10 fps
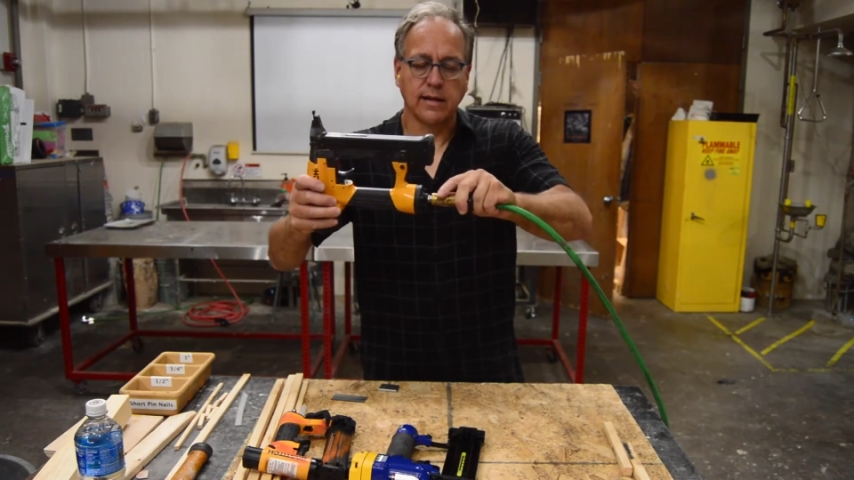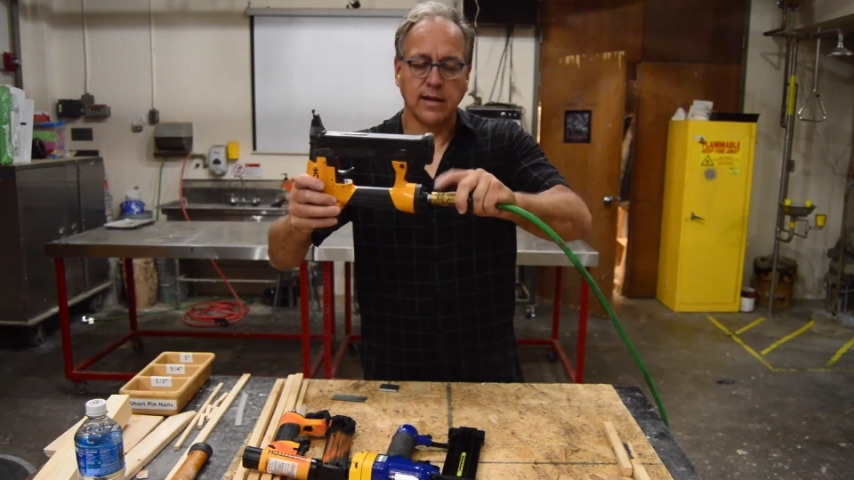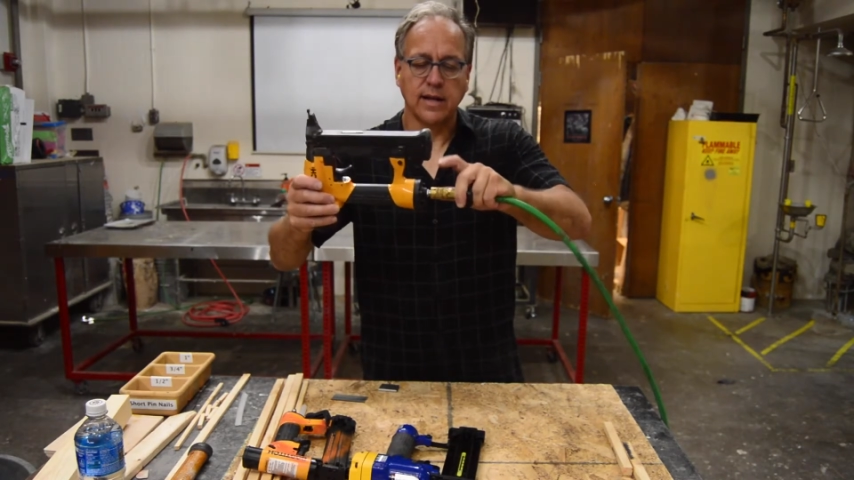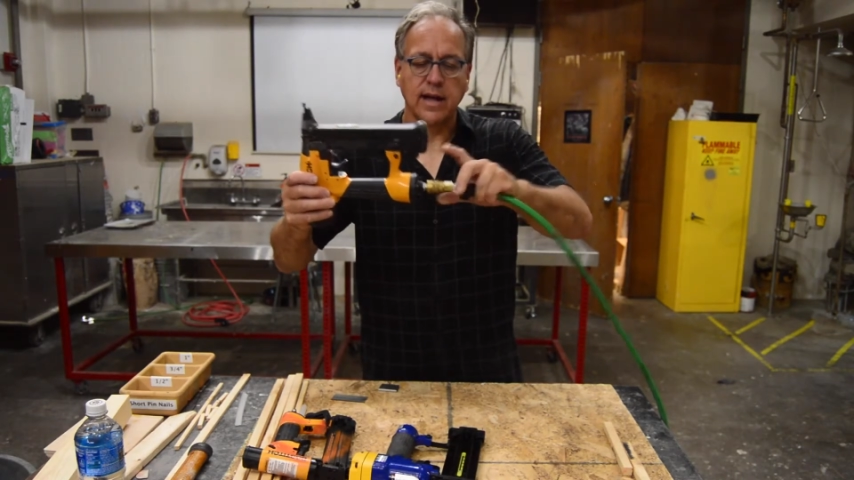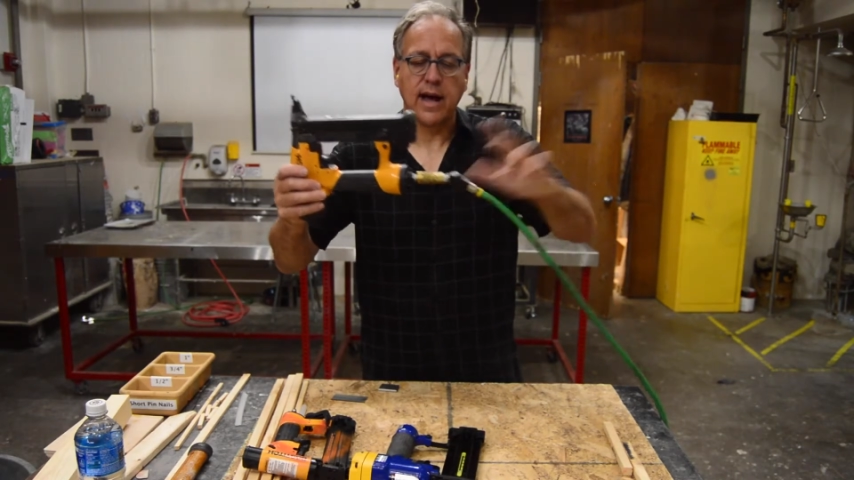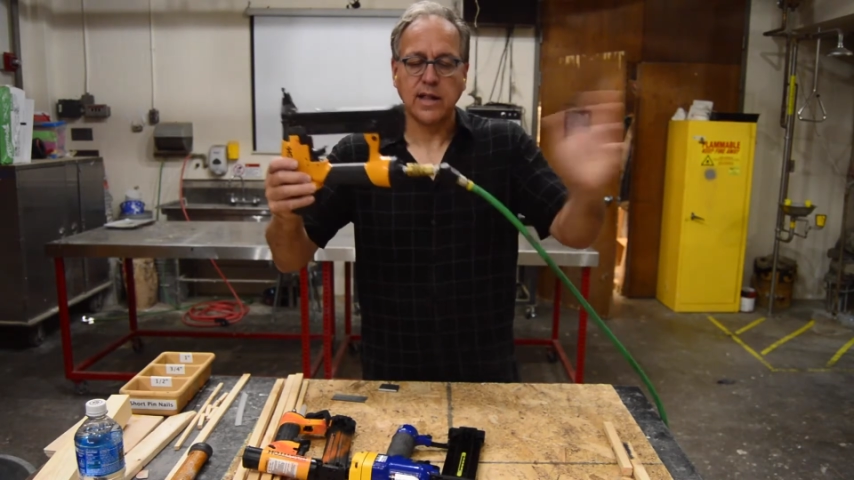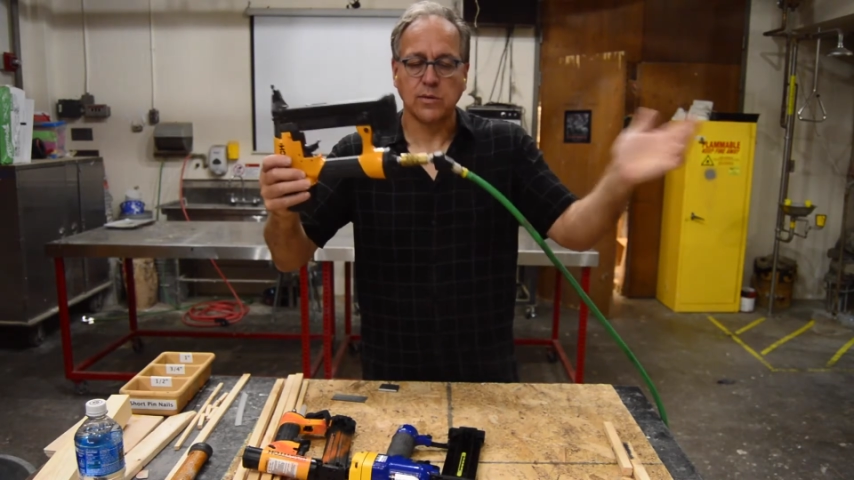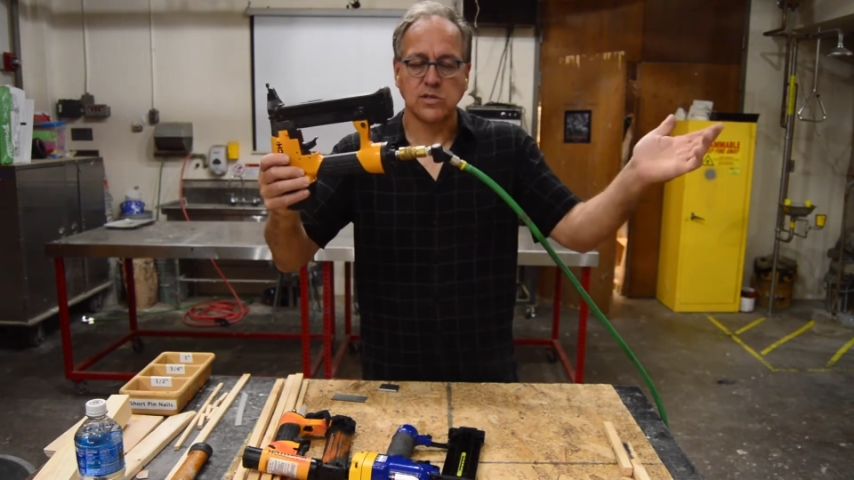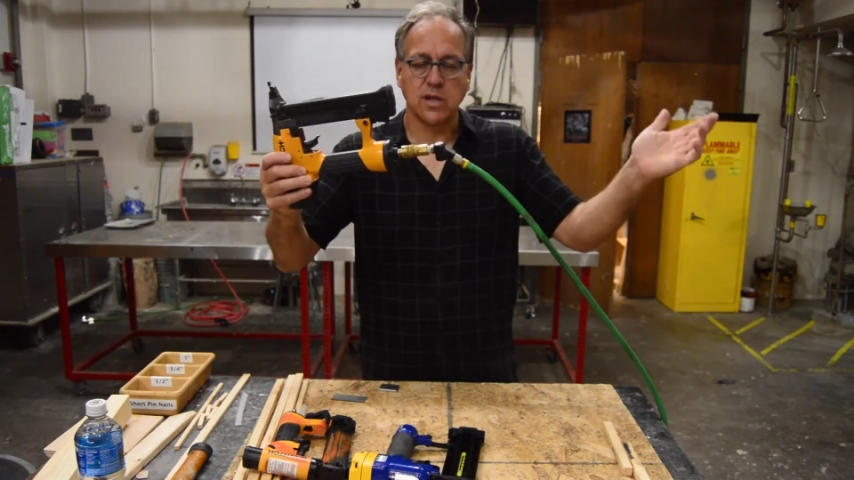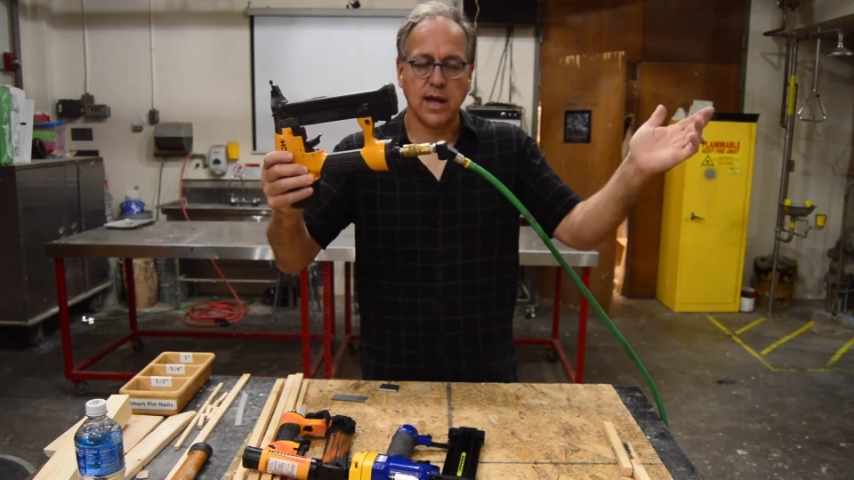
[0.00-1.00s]
and the collar
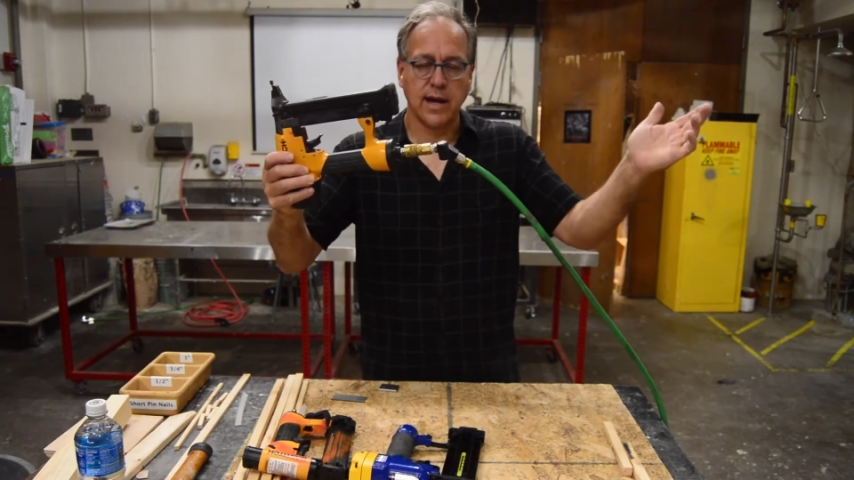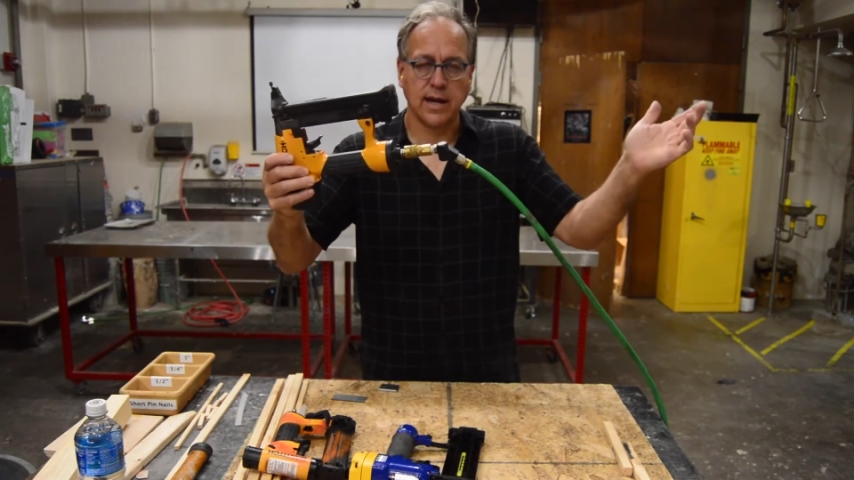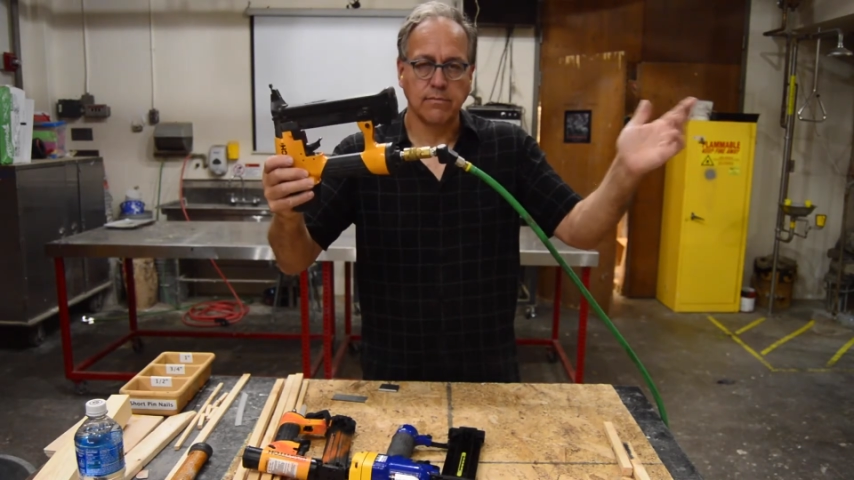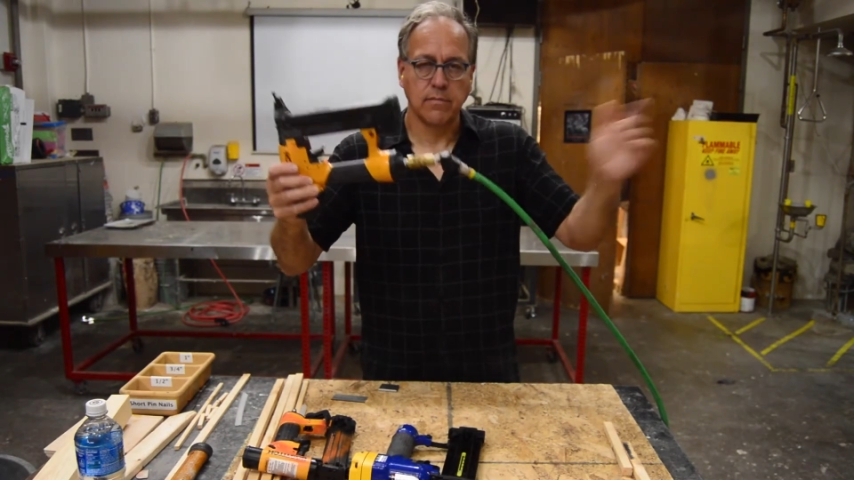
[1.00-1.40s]
will slide out.